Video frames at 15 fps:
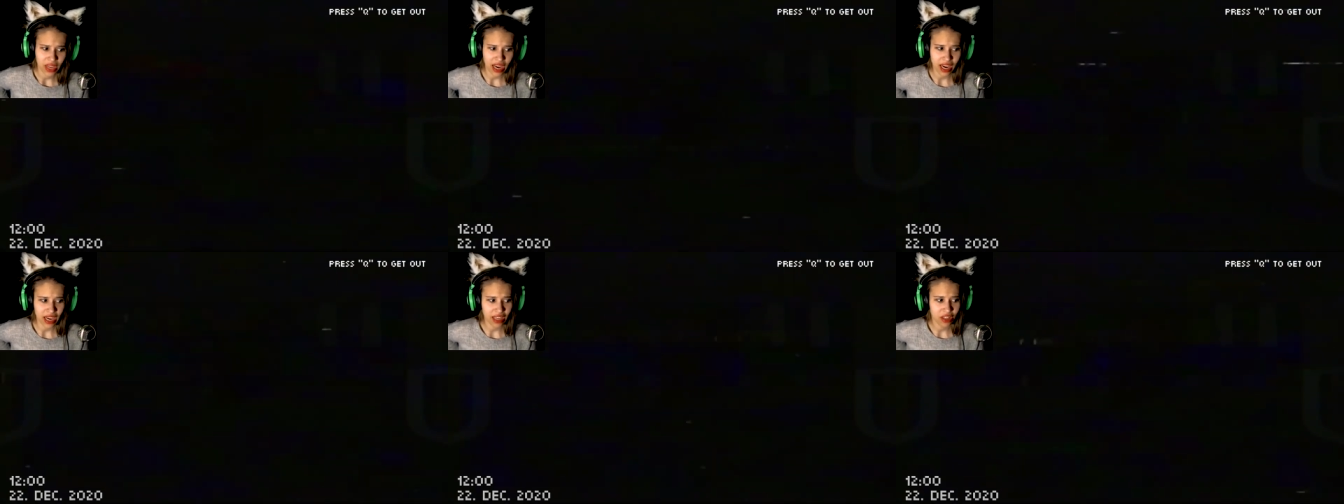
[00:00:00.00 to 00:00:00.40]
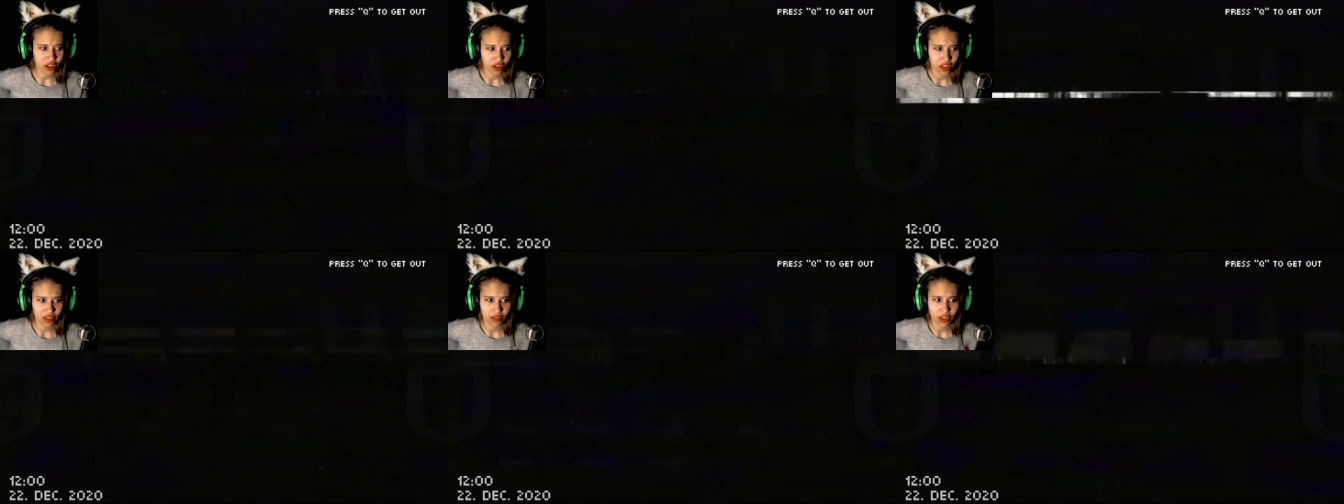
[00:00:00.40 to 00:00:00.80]
I
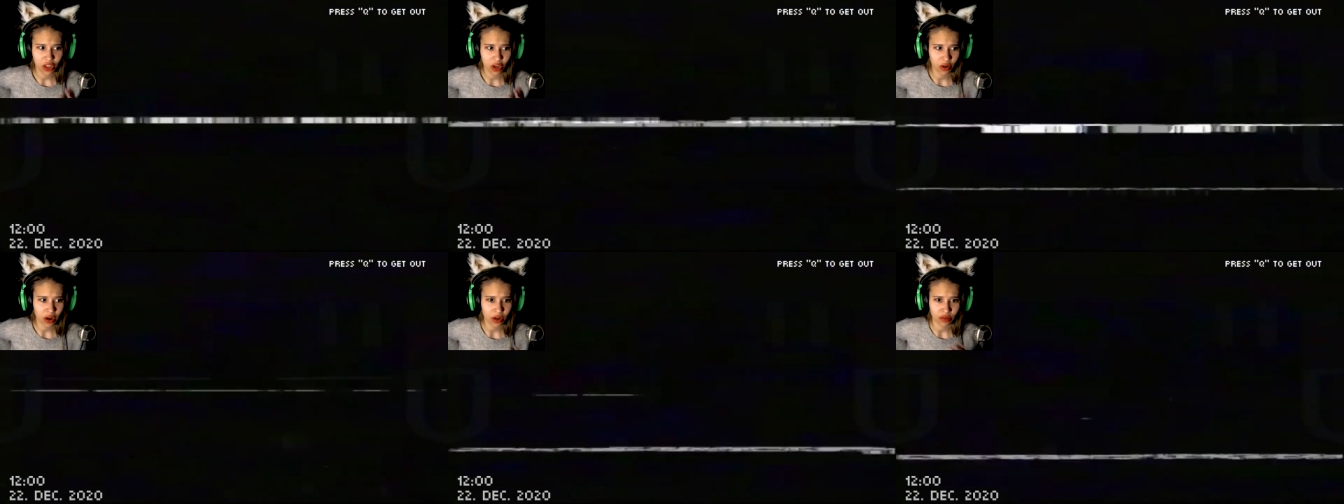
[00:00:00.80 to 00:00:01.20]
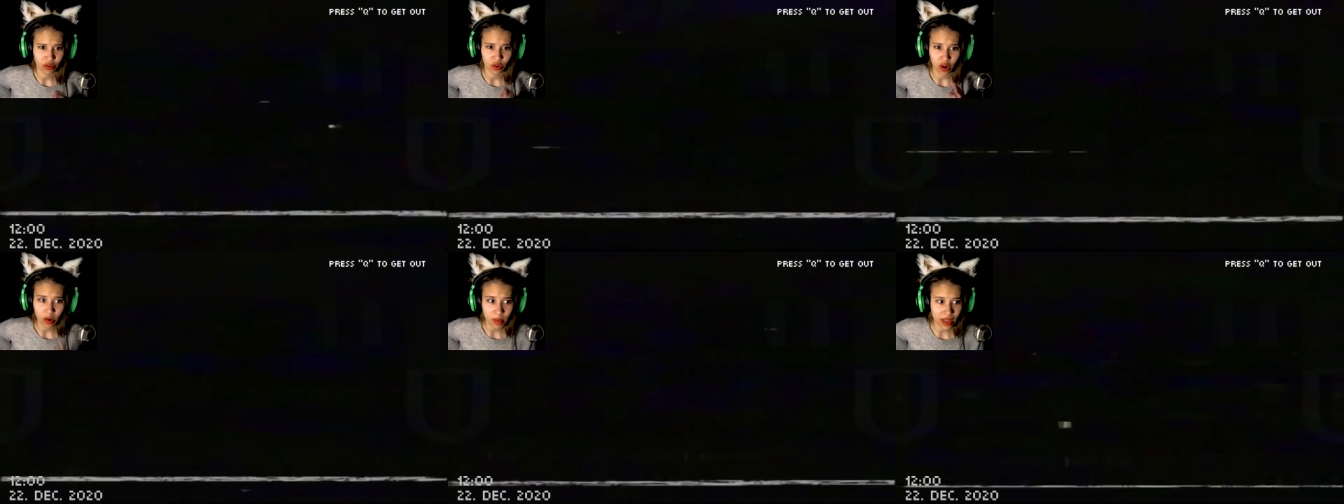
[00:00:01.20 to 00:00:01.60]
don't even know how
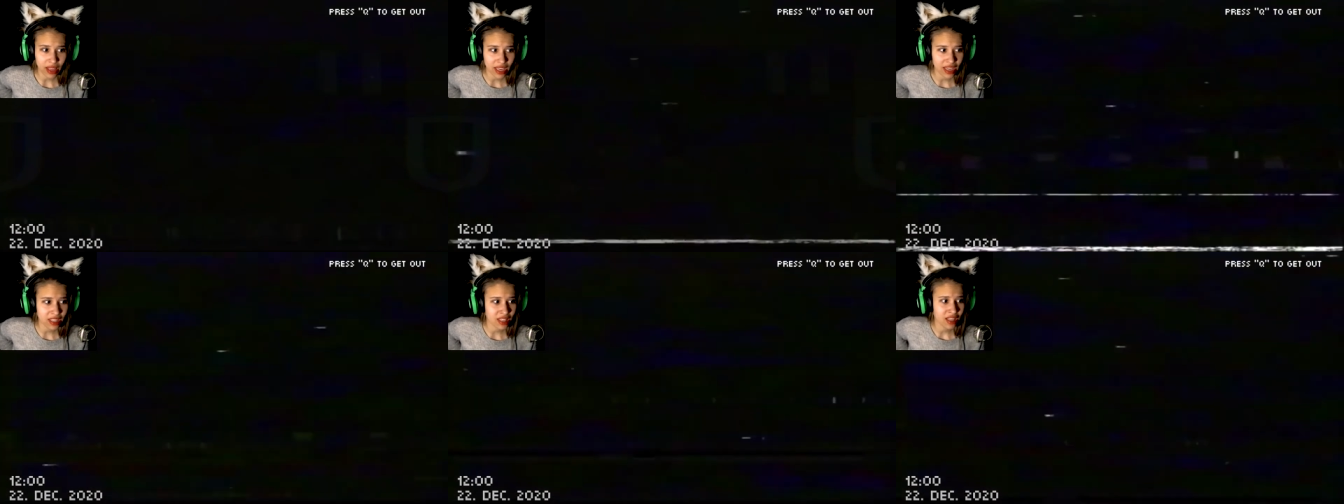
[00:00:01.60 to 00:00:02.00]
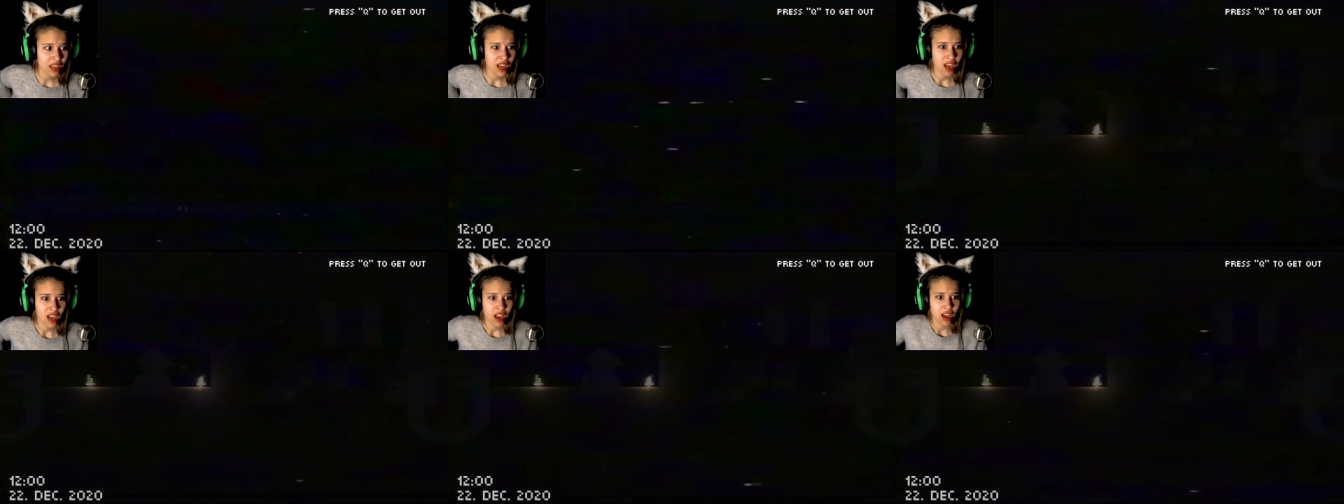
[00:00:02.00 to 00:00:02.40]
to comment
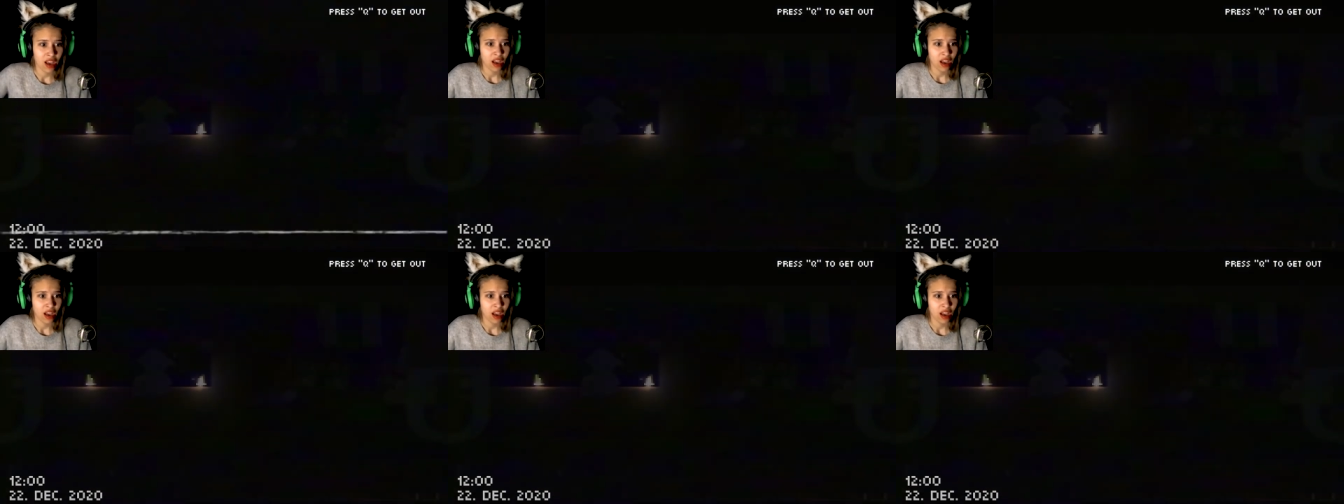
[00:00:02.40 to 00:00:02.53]
this.